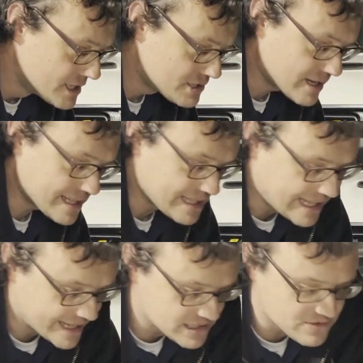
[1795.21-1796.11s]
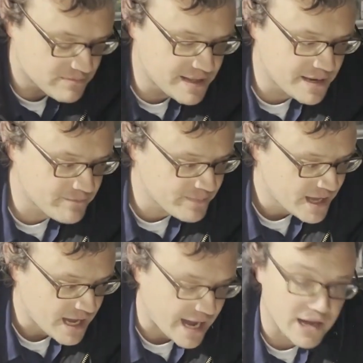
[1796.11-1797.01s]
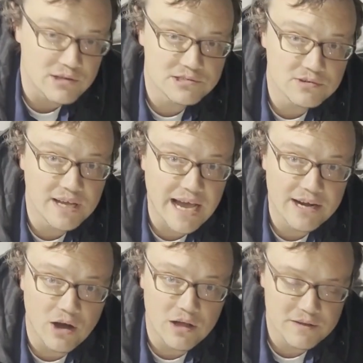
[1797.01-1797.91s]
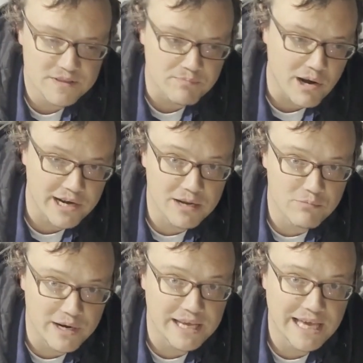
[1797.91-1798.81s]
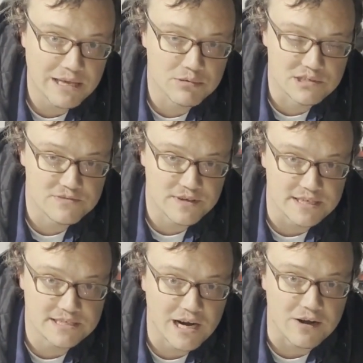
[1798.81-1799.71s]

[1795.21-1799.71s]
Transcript: So I got the lines from them. I also got all of the parking brake cables for this car